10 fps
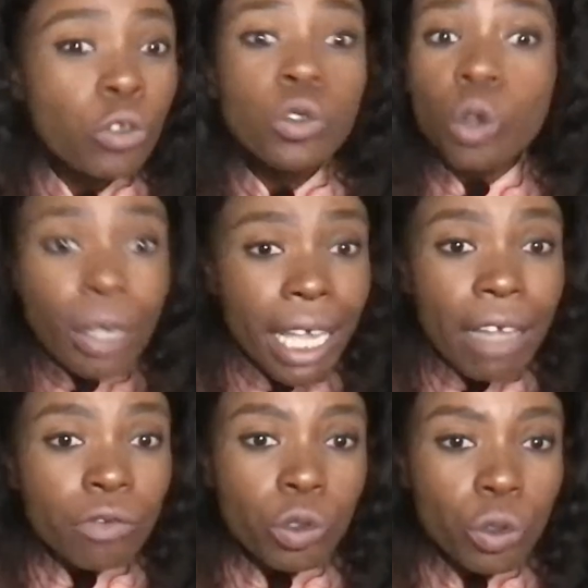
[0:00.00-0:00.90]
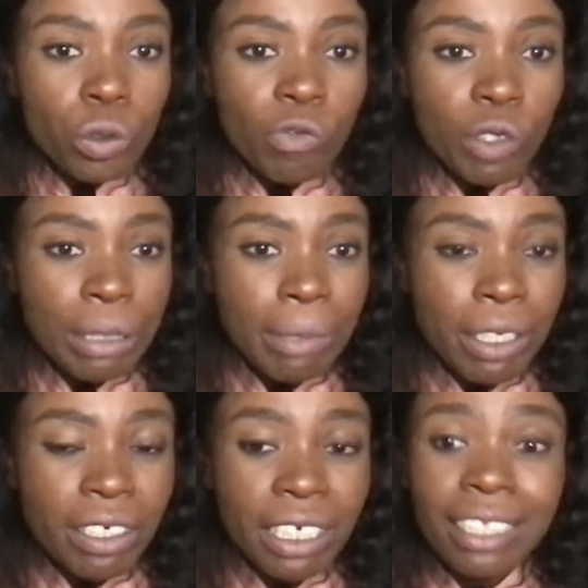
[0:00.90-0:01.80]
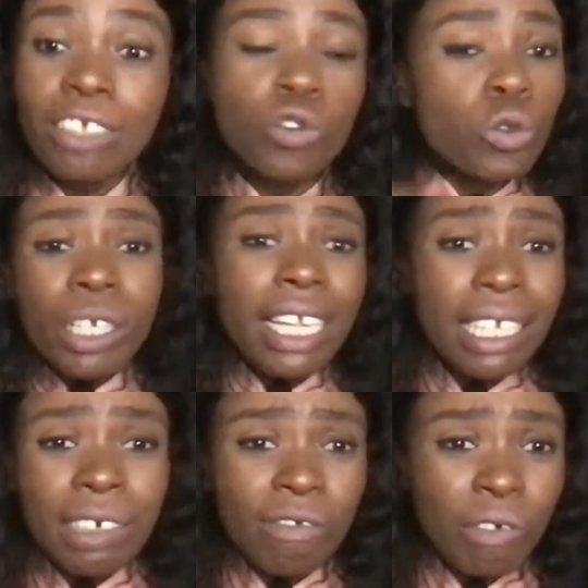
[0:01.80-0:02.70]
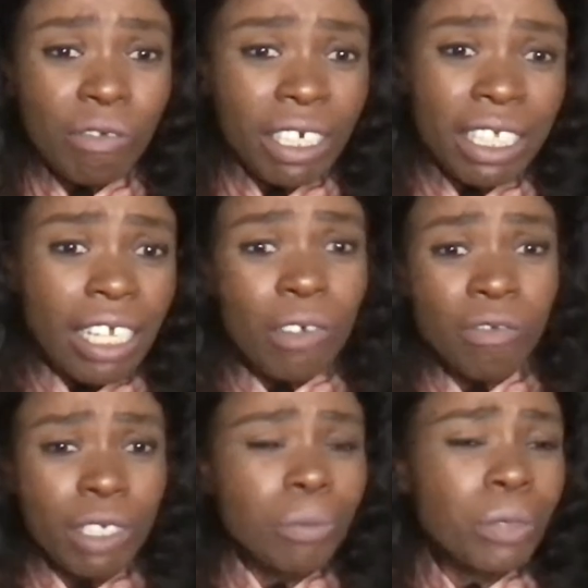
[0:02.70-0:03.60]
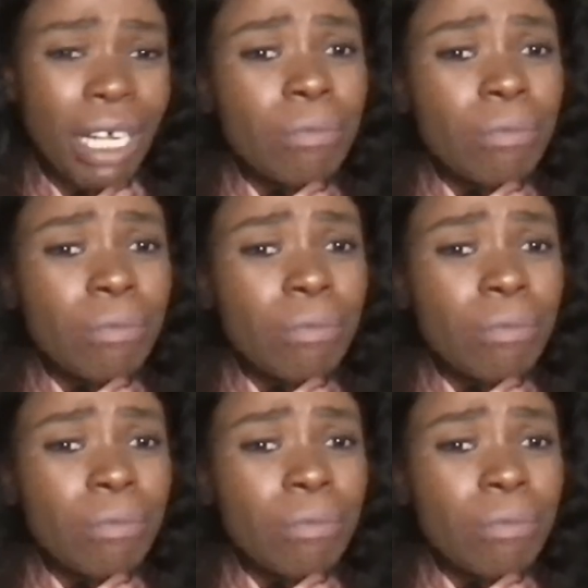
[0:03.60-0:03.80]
You don't have to go through 40 million rent debt. You're getting it for free here on Facebook.